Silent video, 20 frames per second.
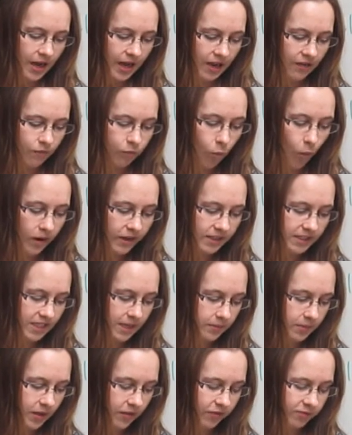I have wanted
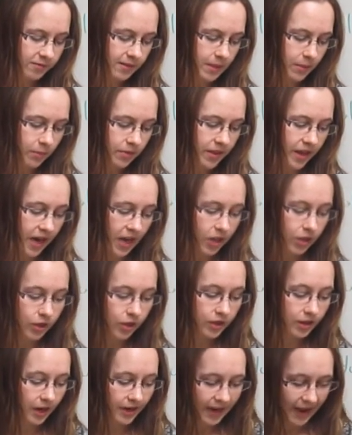something from someone that I
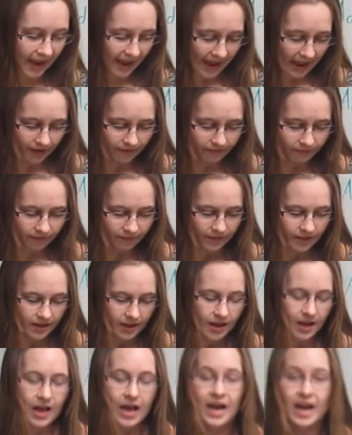could not have.
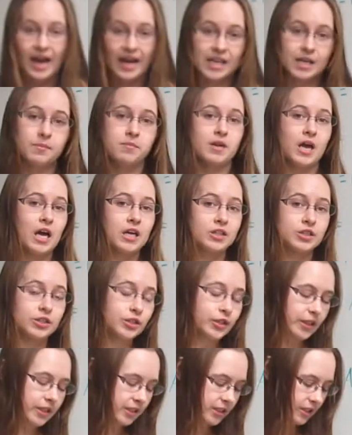I am not
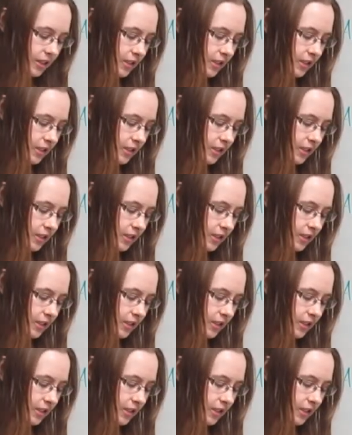good.